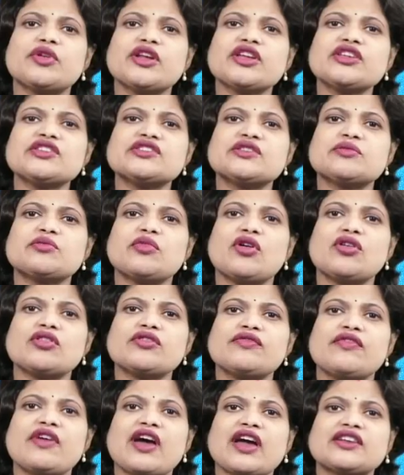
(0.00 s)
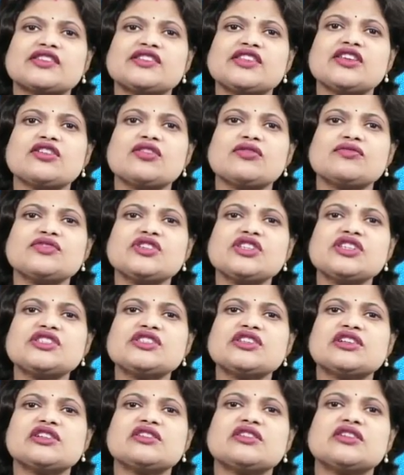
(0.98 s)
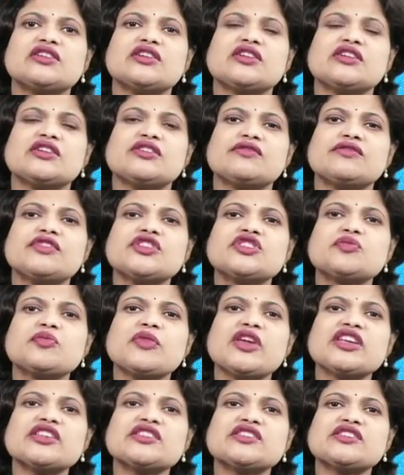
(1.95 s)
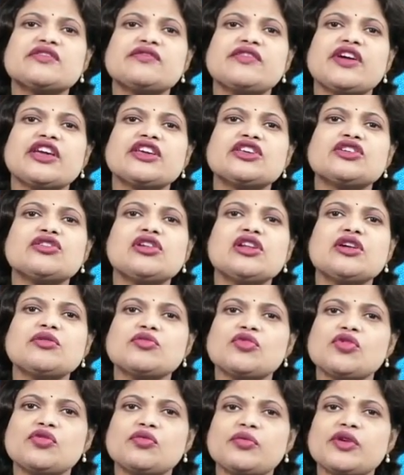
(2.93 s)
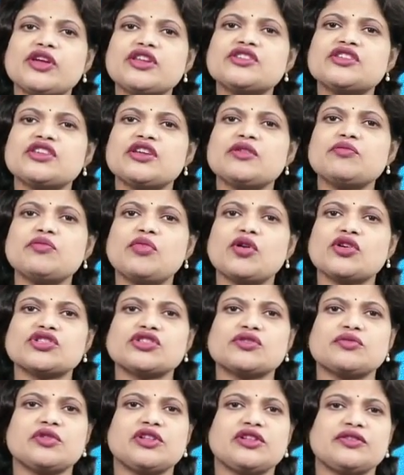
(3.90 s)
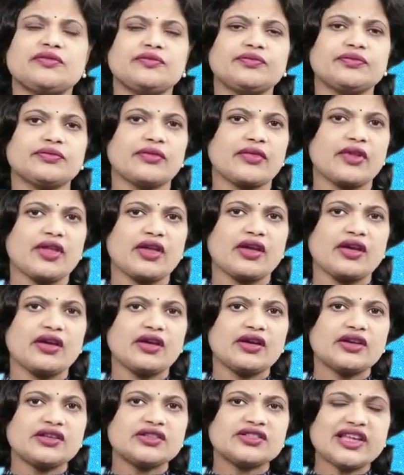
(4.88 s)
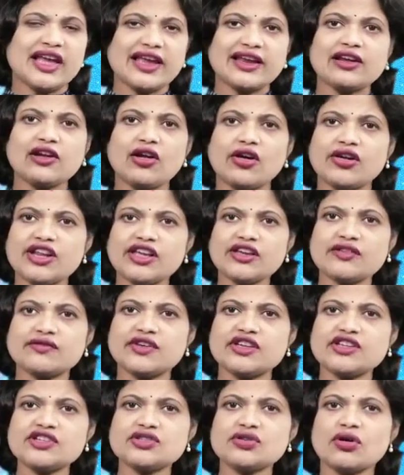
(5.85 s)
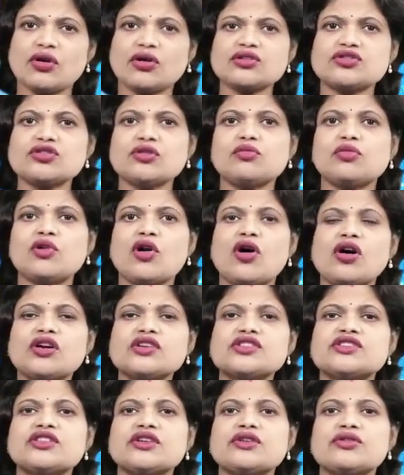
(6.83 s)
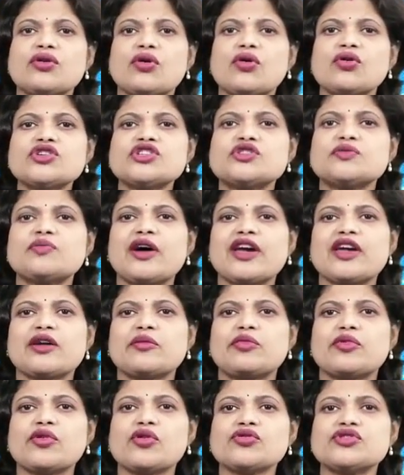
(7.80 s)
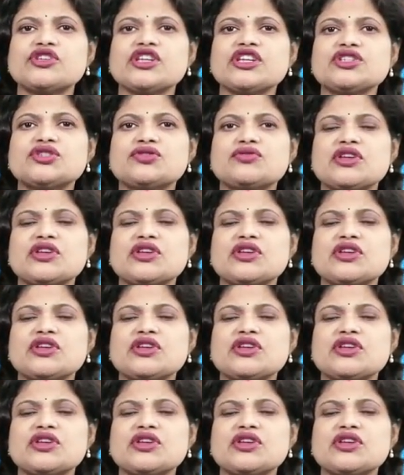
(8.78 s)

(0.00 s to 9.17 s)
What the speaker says: brings about waxing of diesel, which makes the vehicular movement impossible. Cyclonic winds also blocks the roads by uprooting